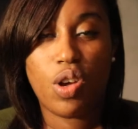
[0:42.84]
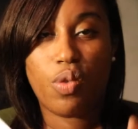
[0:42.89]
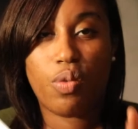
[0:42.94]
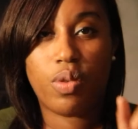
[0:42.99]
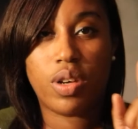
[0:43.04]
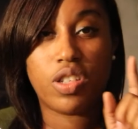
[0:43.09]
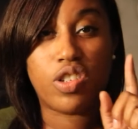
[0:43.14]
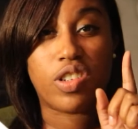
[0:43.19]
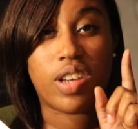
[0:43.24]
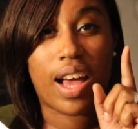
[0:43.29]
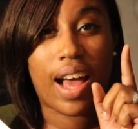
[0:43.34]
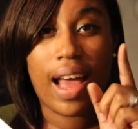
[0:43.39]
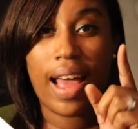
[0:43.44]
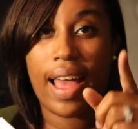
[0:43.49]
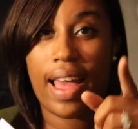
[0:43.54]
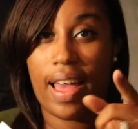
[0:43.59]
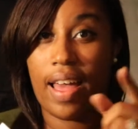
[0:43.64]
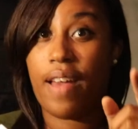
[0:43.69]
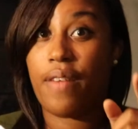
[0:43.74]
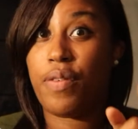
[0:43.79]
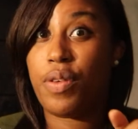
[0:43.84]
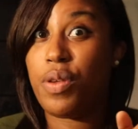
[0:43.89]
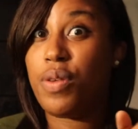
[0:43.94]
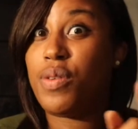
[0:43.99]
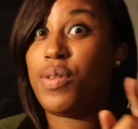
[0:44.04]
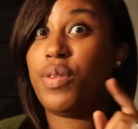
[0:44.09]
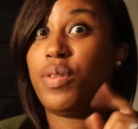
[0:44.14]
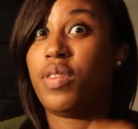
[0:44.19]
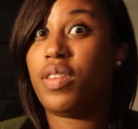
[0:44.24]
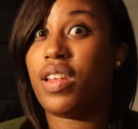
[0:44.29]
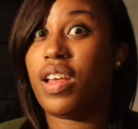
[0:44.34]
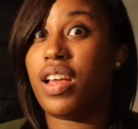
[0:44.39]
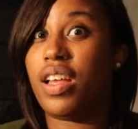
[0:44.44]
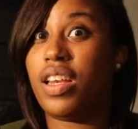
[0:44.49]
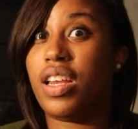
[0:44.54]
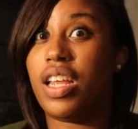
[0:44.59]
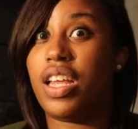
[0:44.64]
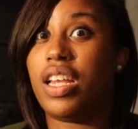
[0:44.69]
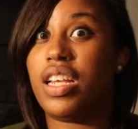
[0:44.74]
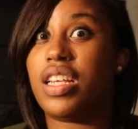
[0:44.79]
which I have used
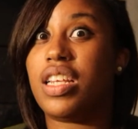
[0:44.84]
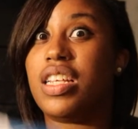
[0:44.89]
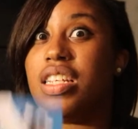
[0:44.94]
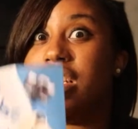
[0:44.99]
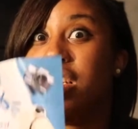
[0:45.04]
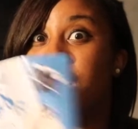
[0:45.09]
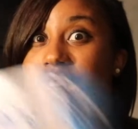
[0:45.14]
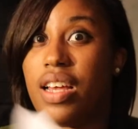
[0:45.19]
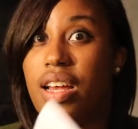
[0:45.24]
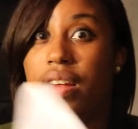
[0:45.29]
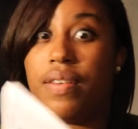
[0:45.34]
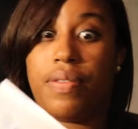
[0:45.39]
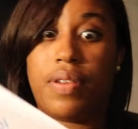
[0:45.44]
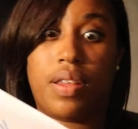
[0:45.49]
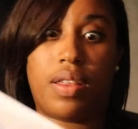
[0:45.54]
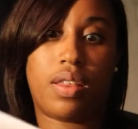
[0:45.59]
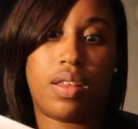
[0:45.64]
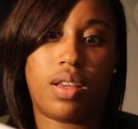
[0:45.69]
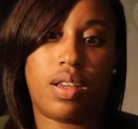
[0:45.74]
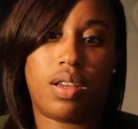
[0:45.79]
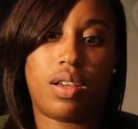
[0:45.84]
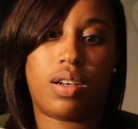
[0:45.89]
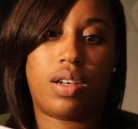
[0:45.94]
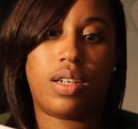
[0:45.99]
and it is everything.